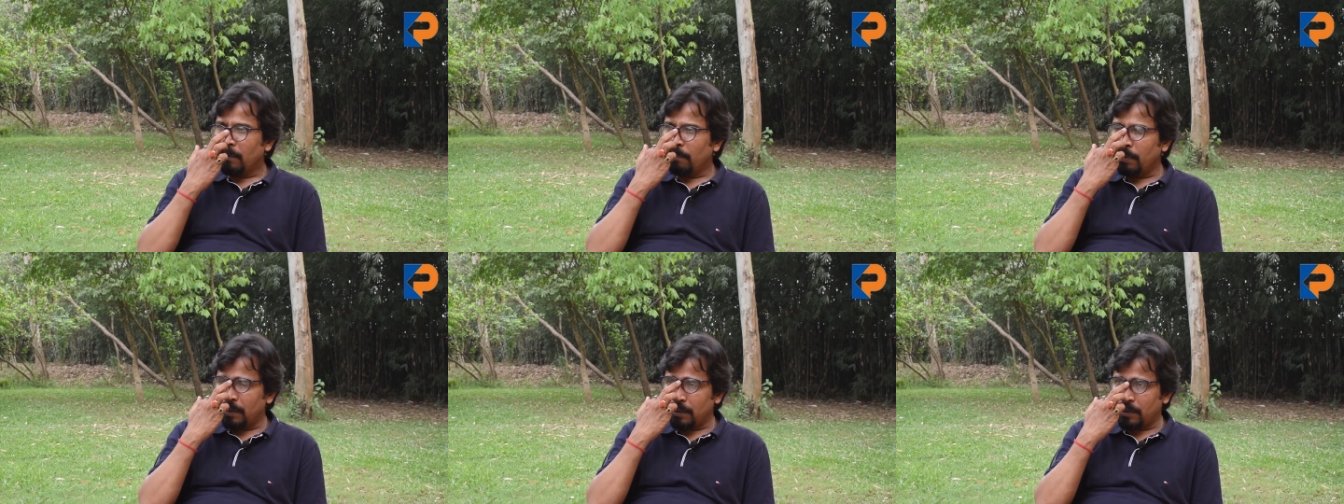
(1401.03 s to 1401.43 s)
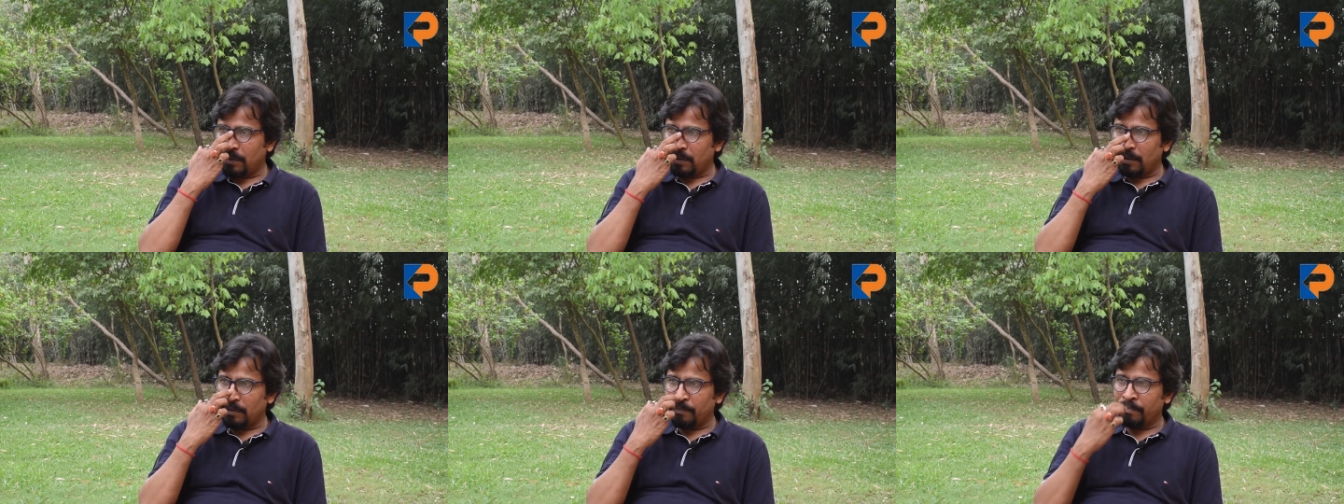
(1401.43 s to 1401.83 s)
but
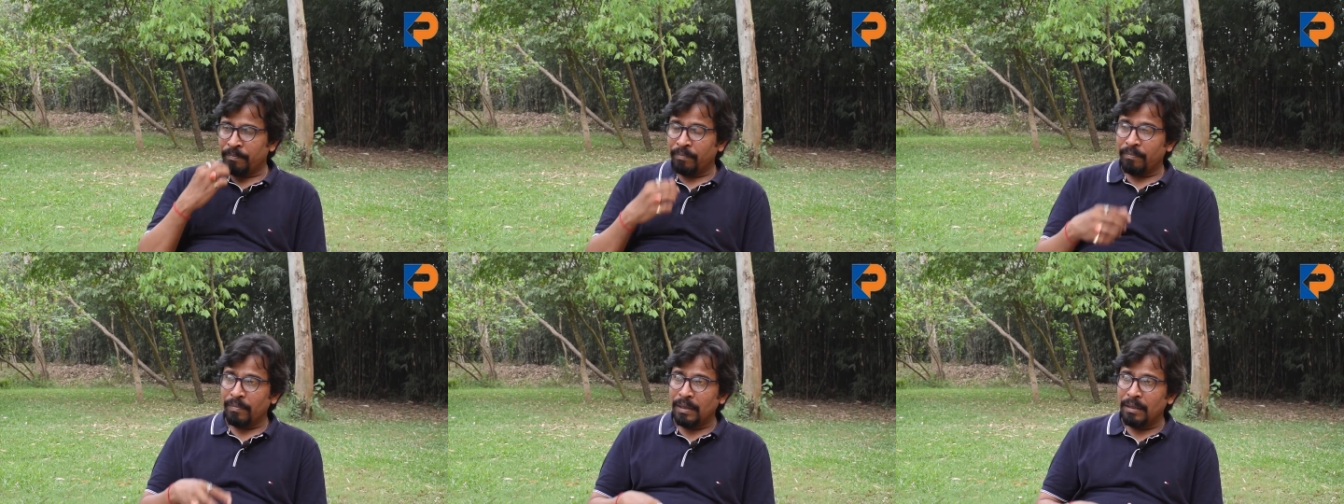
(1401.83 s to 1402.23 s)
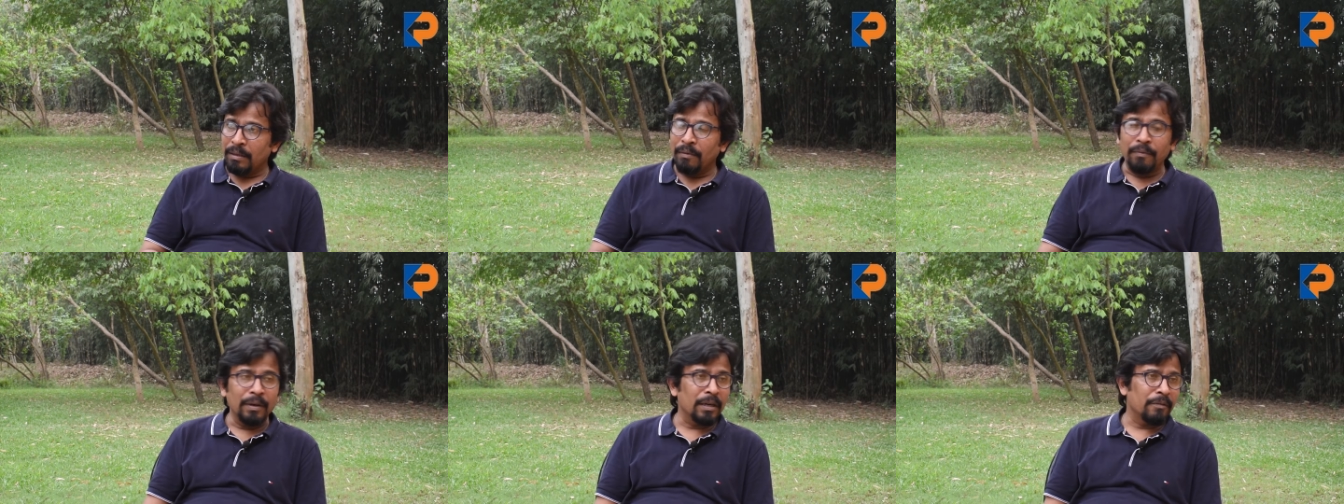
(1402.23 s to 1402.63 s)

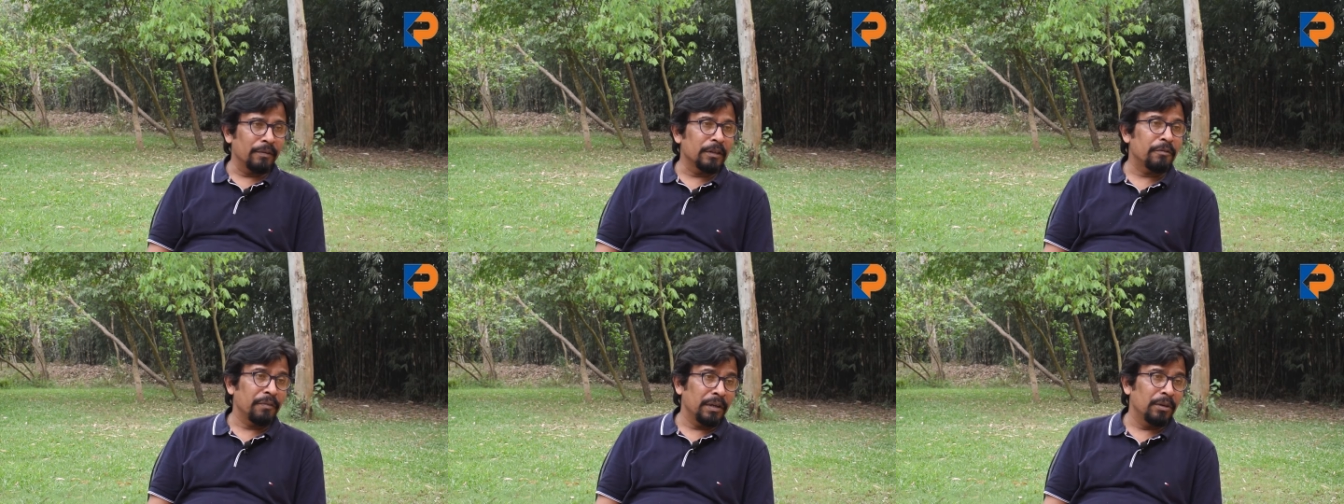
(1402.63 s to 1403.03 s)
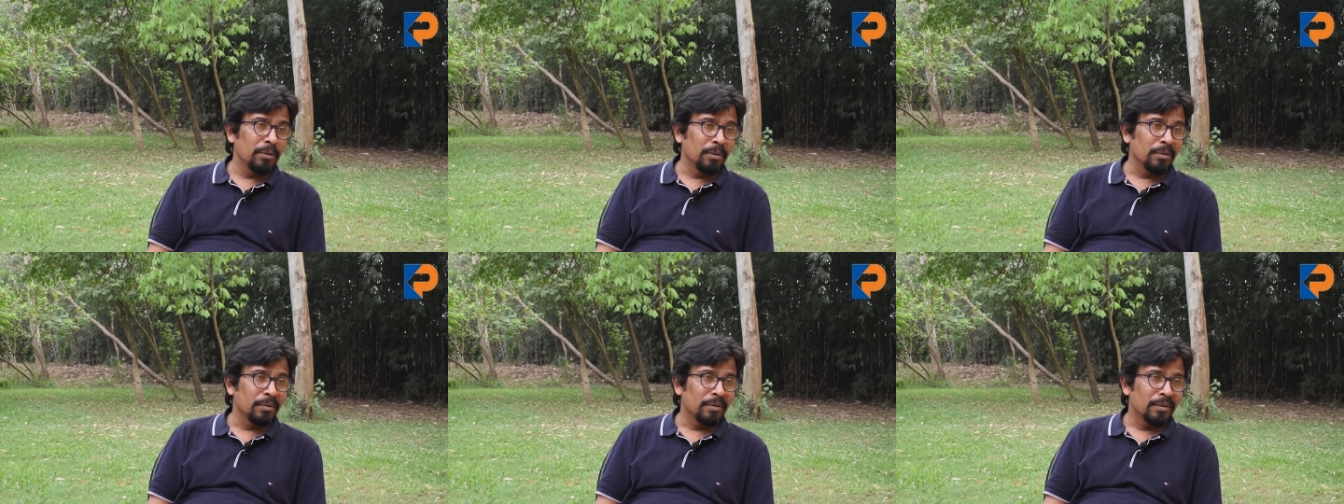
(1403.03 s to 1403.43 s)
the work which we
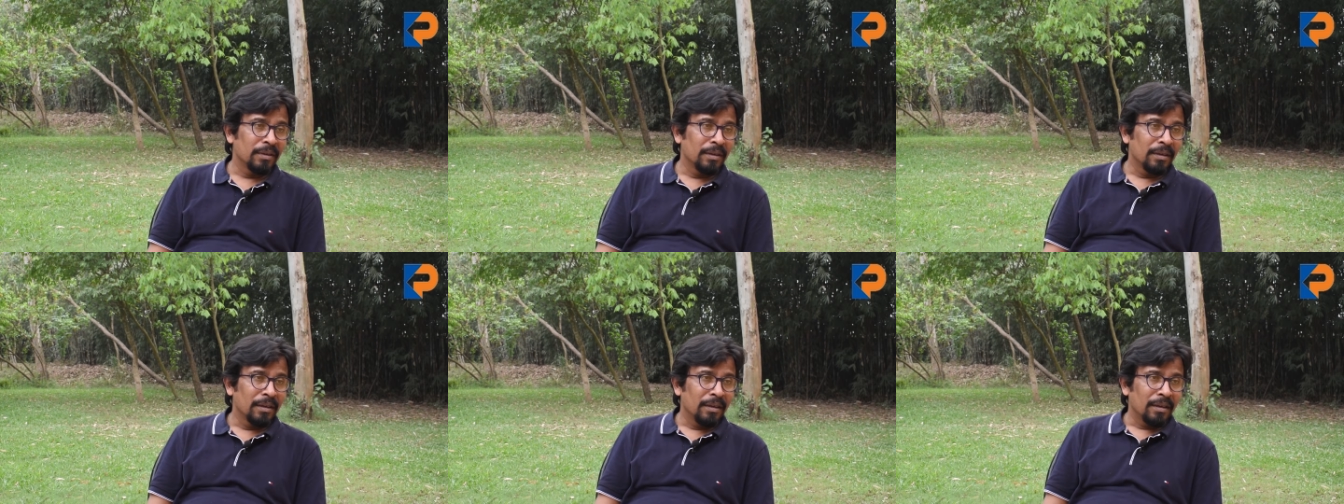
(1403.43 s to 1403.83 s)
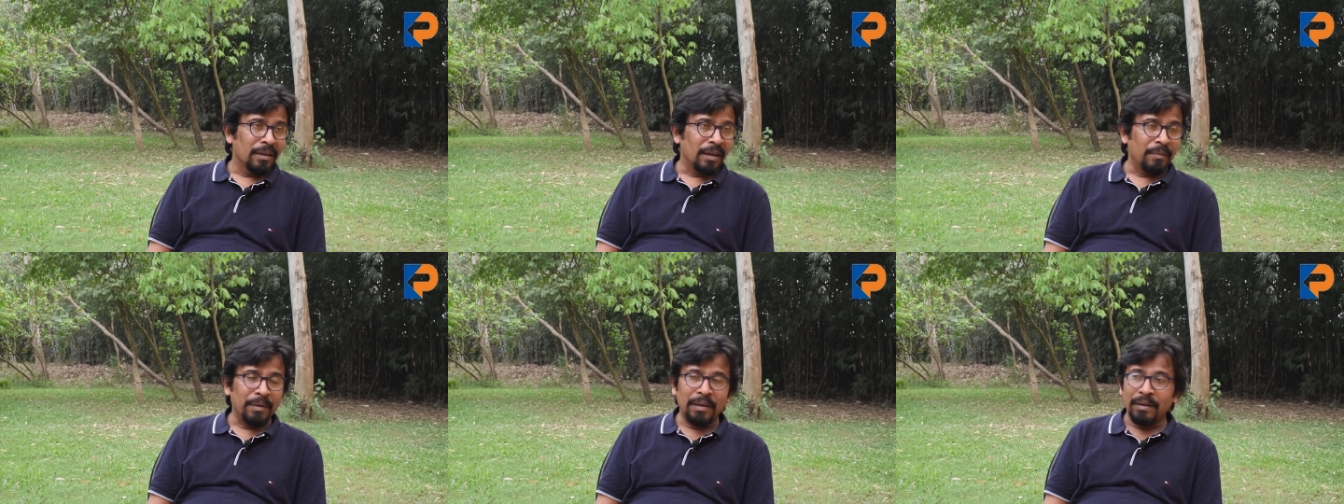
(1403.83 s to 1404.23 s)
do,
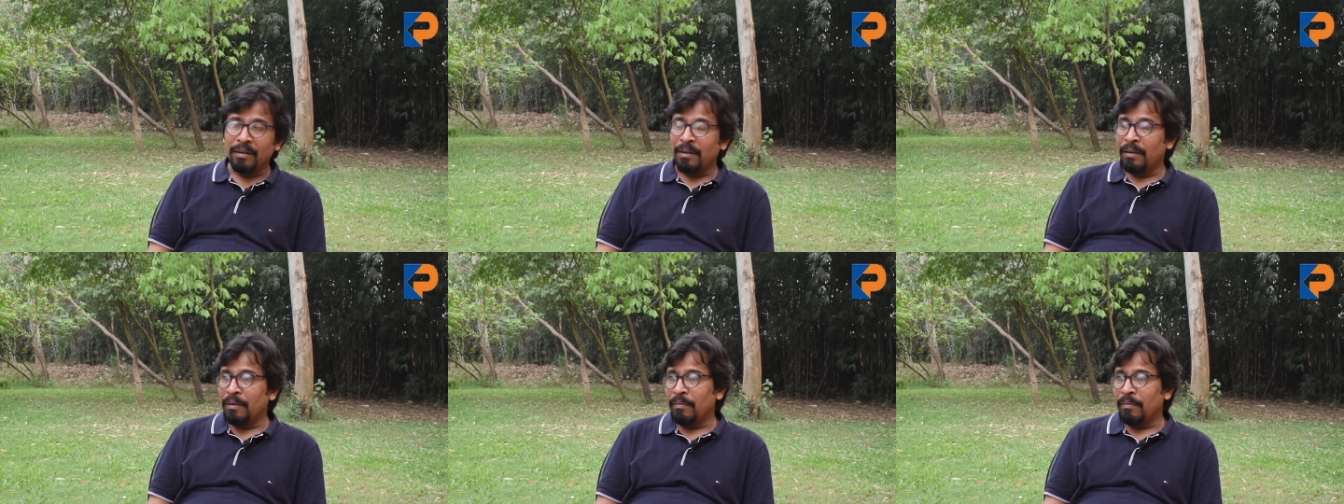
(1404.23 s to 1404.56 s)
I mean,